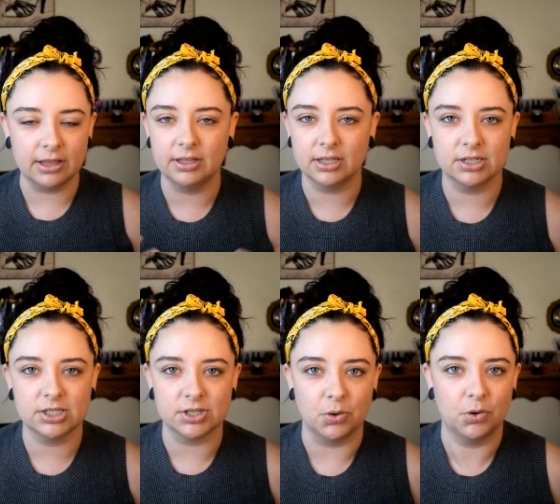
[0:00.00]
I think that is
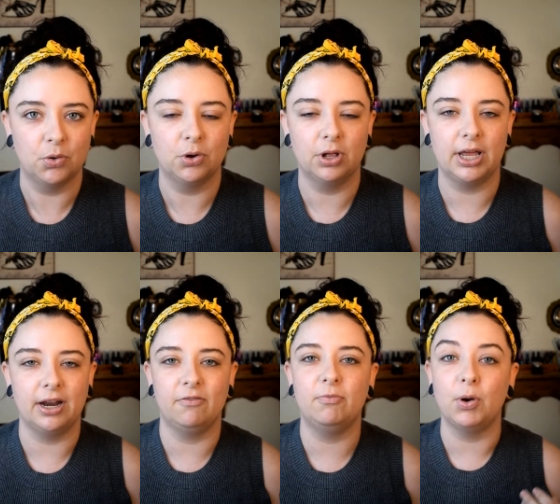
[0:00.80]
so cool, and
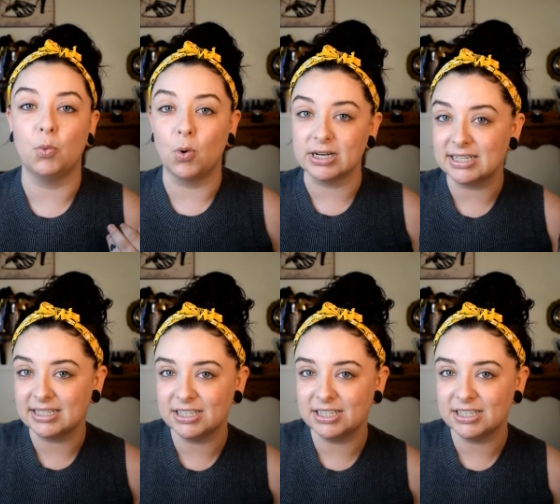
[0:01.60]
I've been wanting